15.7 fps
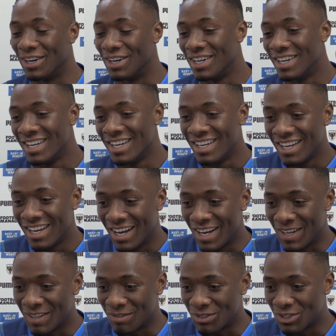Okay.
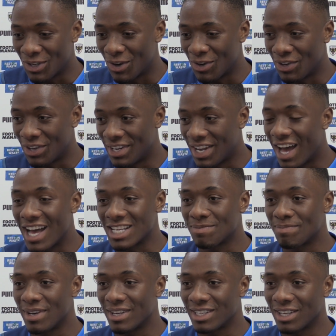Um, so in that
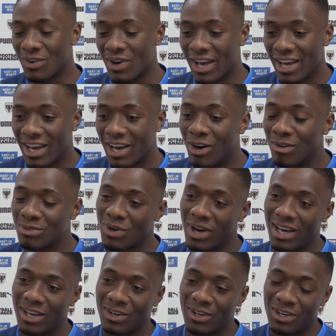aspect, it quite helps
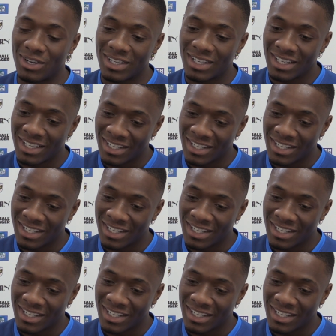quite a lot.